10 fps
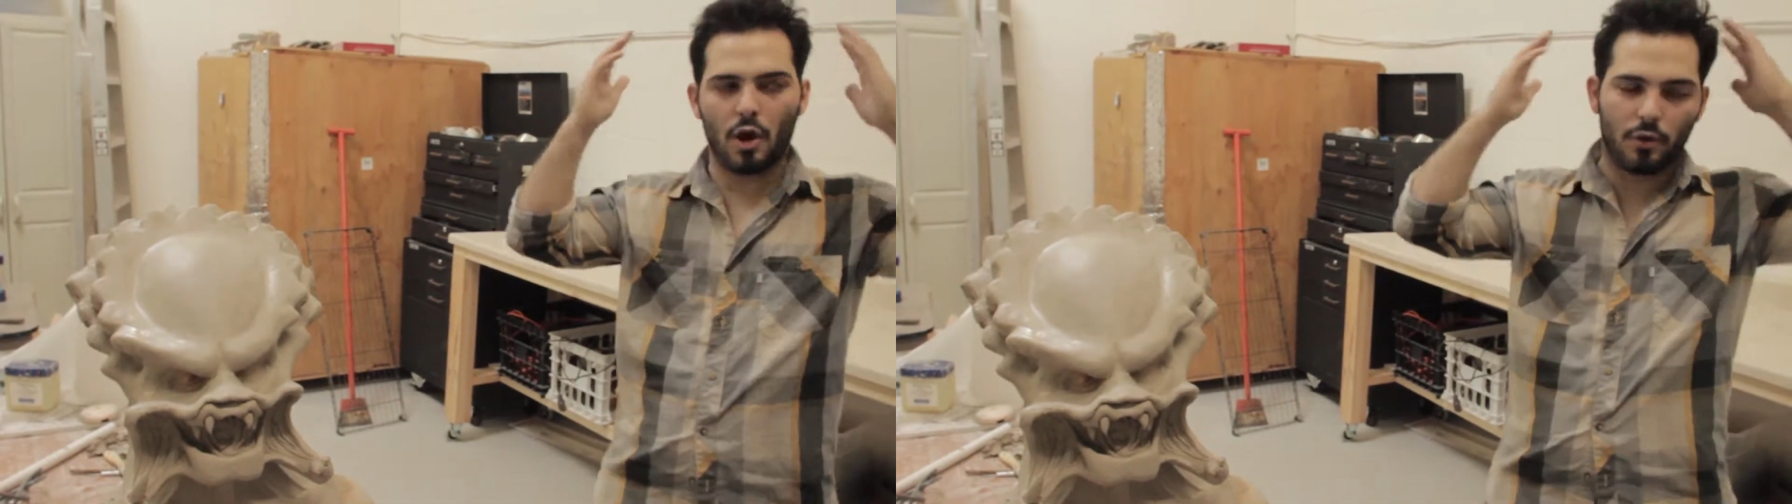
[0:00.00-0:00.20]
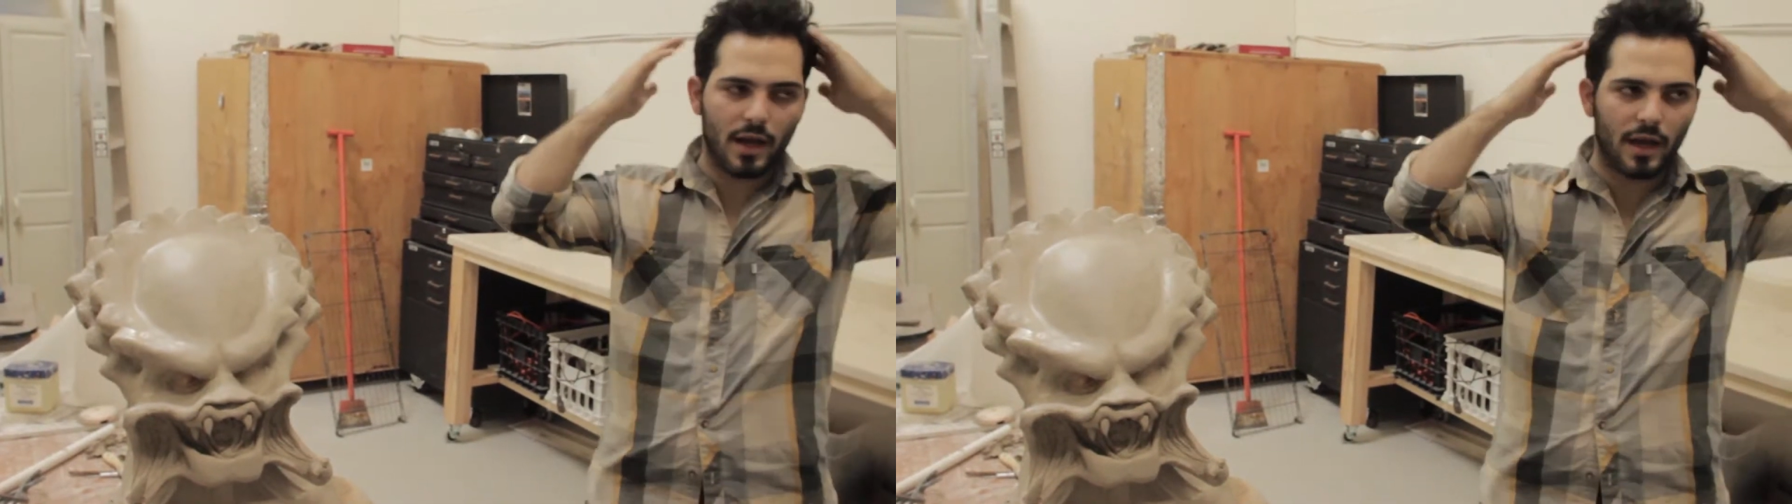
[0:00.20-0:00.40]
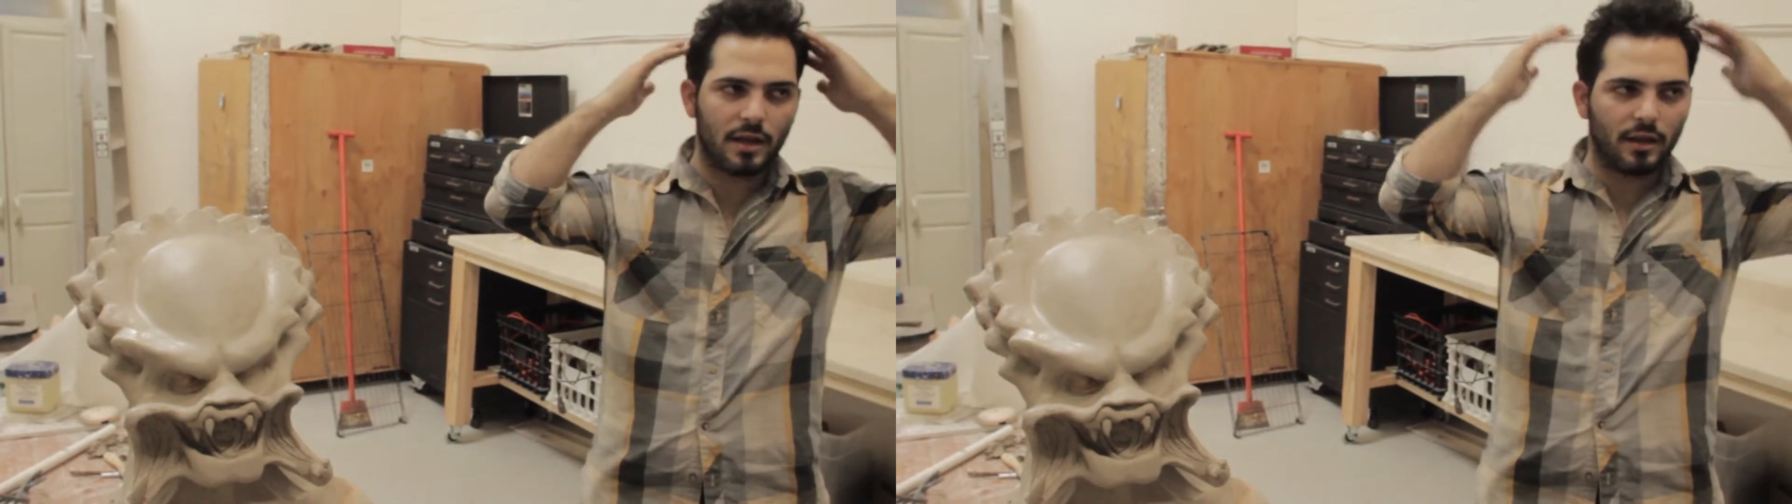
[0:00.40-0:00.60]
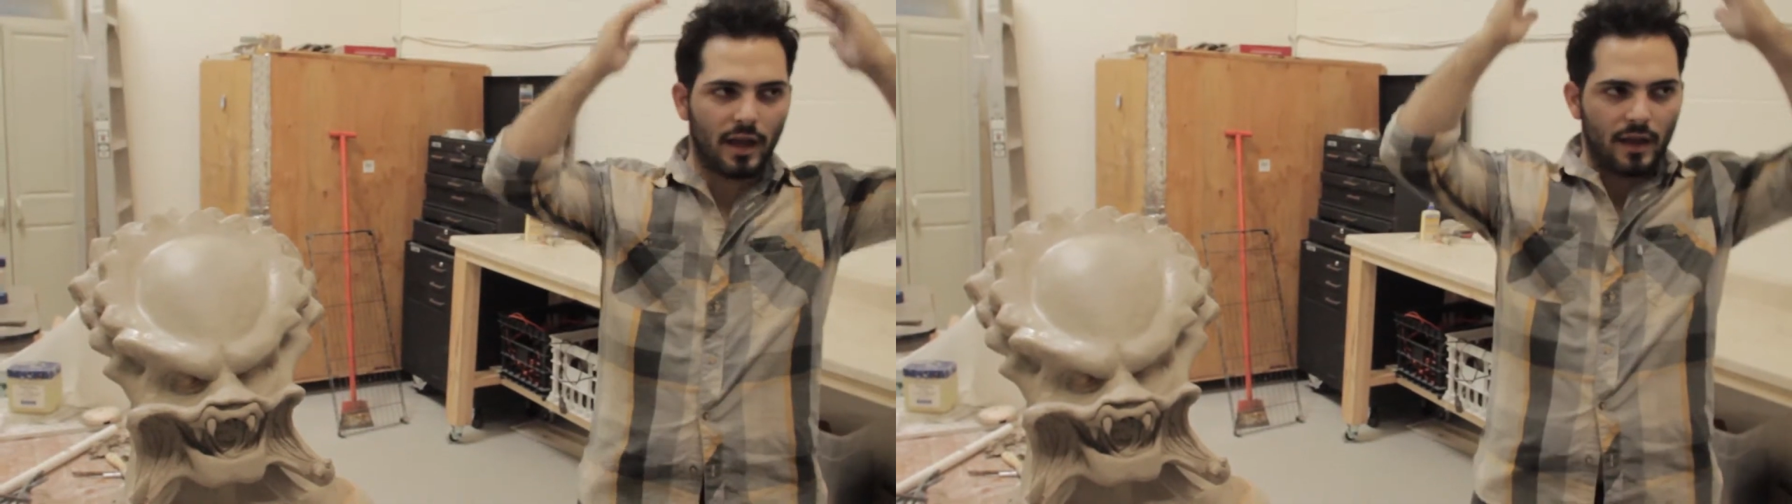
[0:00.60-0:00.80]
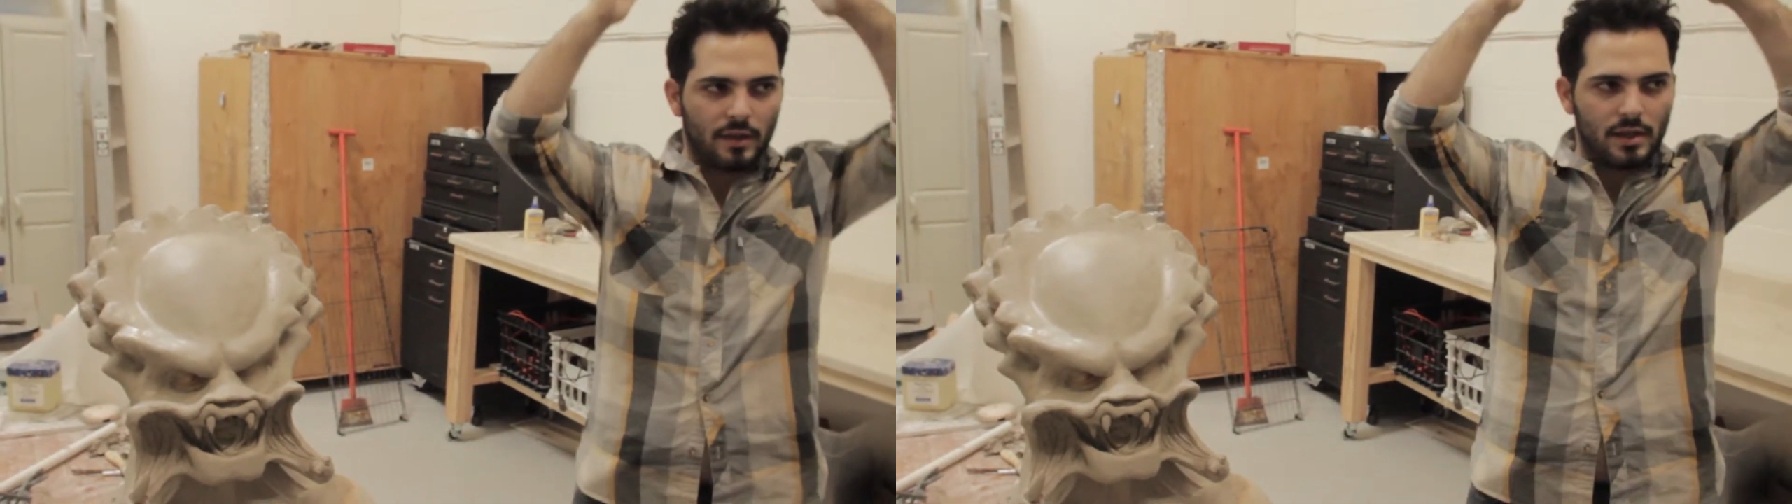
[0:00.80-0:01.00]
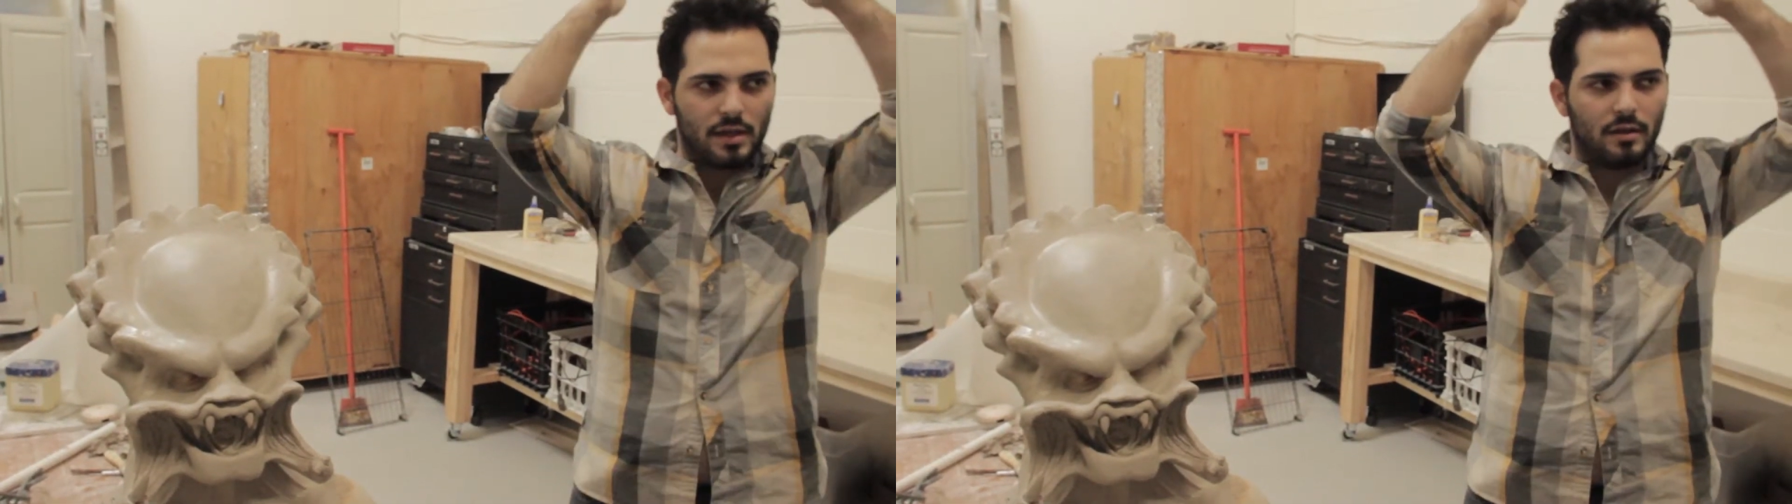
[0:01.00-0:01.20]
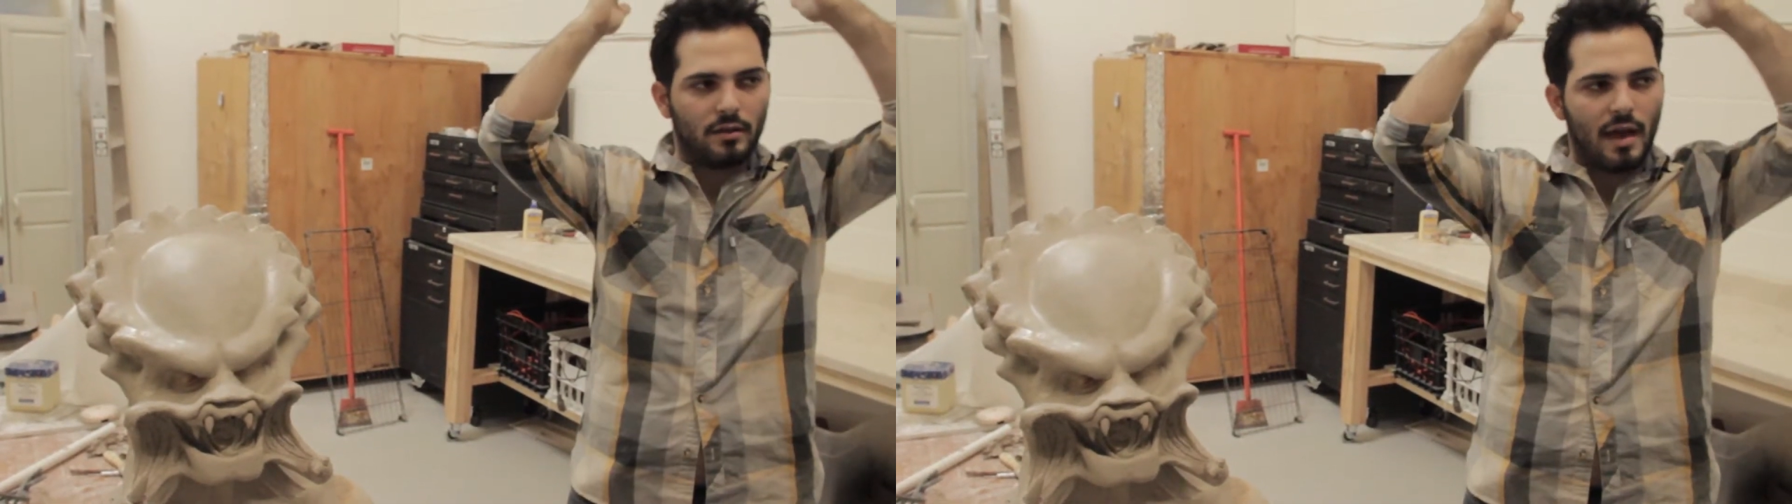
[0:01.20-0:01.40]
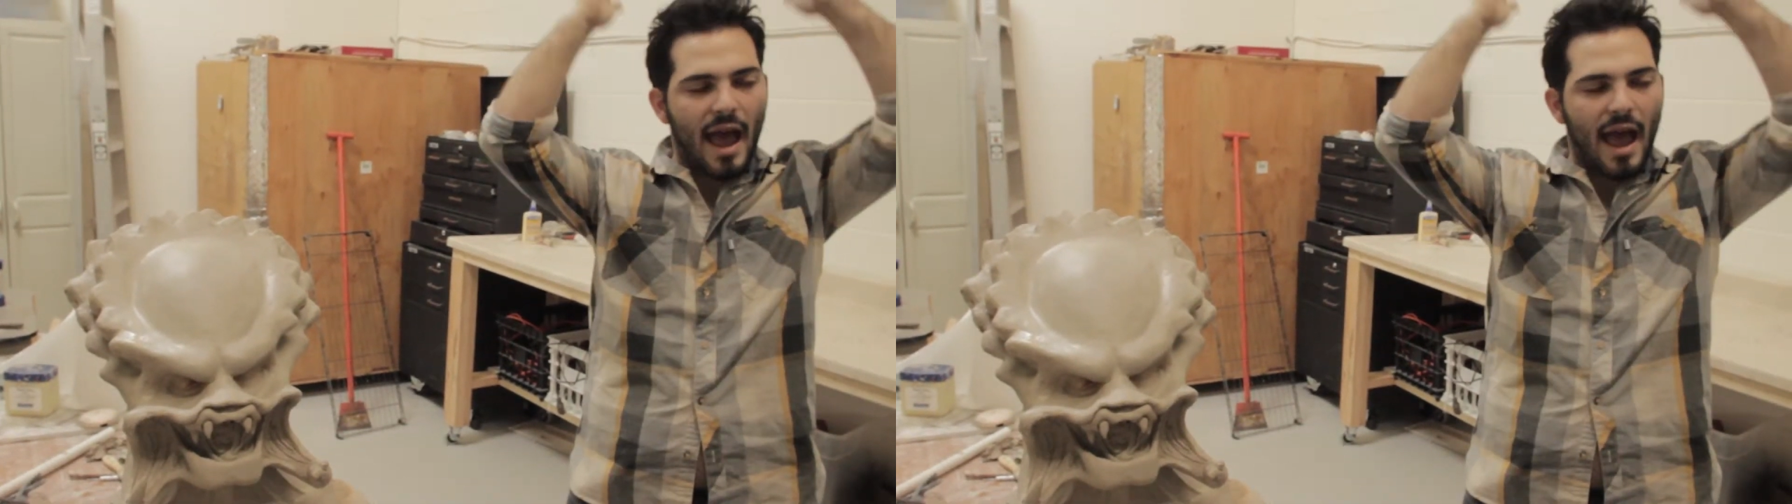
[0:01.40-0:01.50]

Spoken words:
own head and the